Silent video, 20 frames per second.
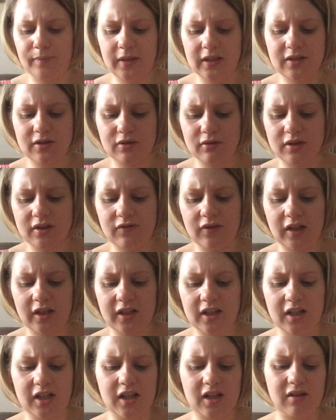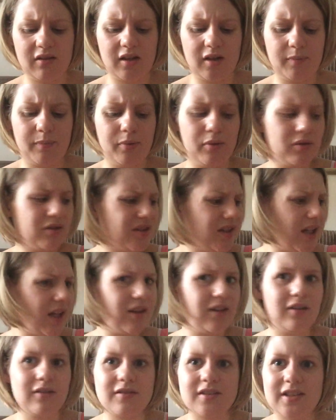It's sort of like a put
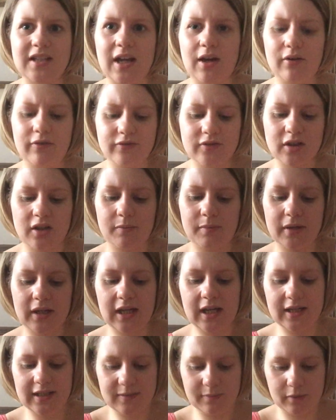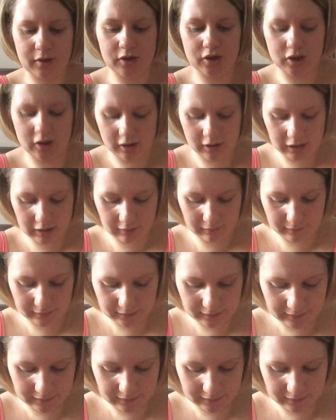together yourself type of case, but I'll show you.